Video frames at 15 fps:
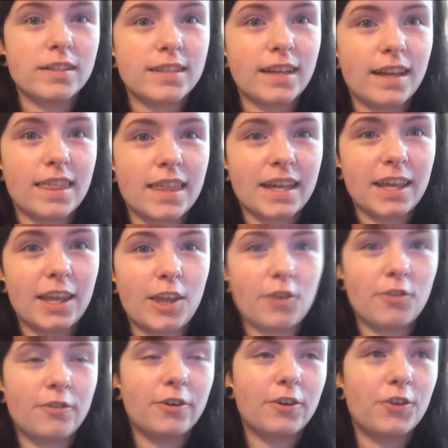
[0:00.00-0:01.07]
just want to say thank
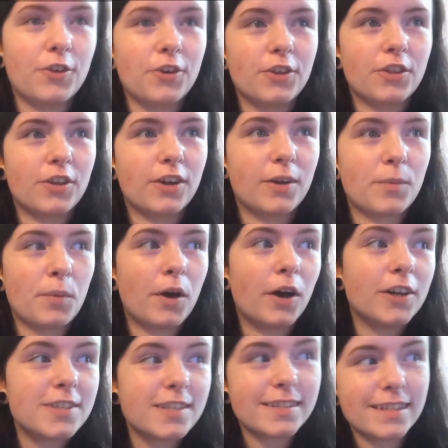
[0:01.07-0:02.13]
you for all the
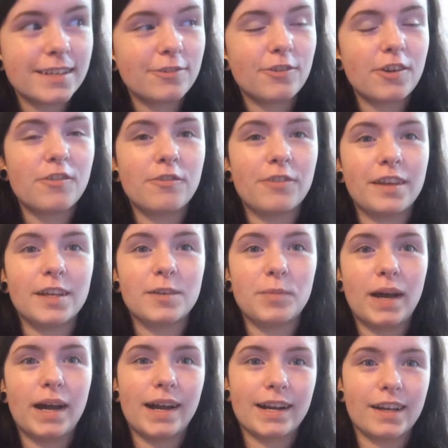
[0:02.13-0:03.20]
positive
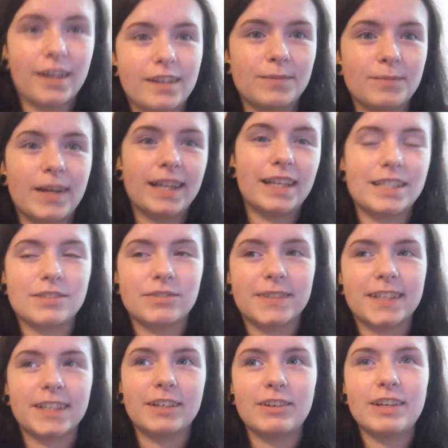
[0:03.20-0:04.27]
feedback on my last
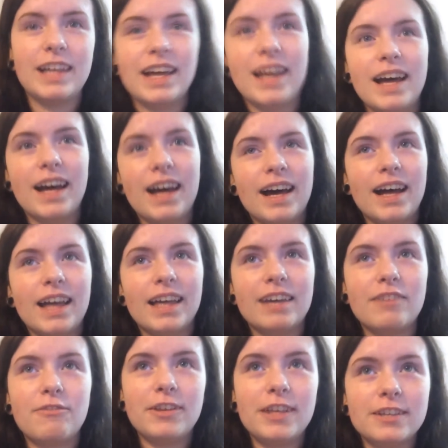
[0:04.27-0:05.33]
video.
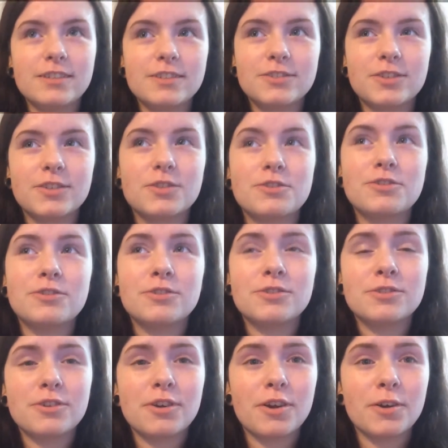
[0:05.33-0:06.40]
It feels
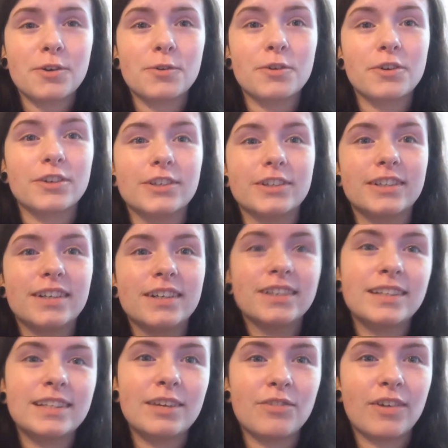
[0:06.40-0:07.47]
so good
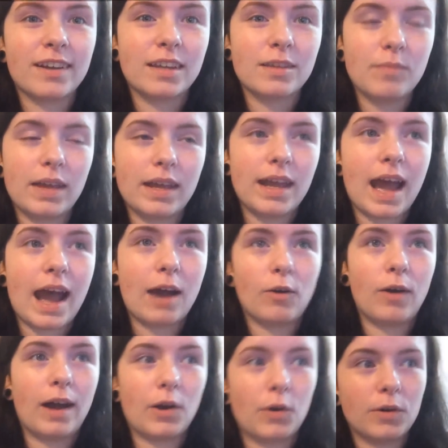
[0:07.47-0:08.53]
to finally be
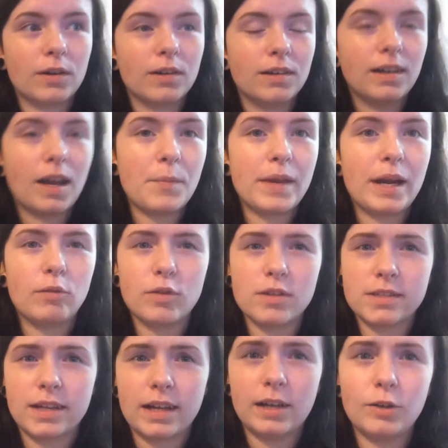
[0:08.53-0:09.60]
out. I mean, I
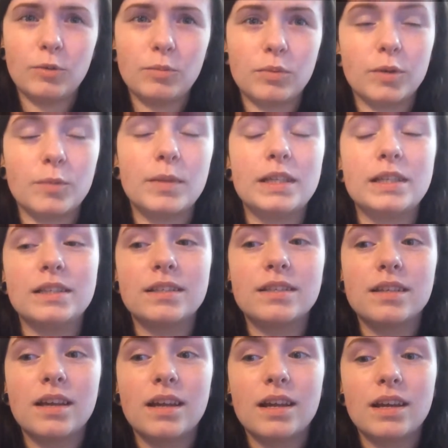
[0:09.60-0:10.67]
was out, but it
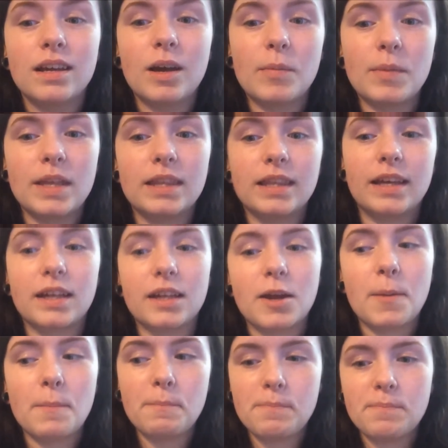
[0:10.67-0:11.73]
means, I mean, like,
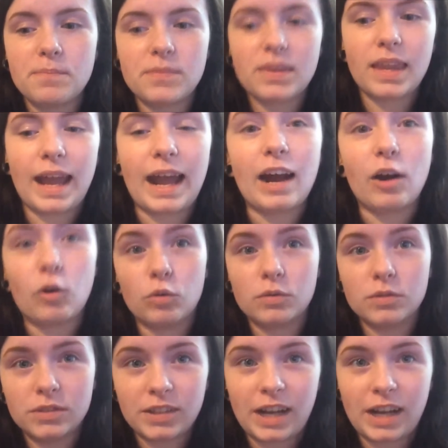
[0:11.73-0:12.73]
out.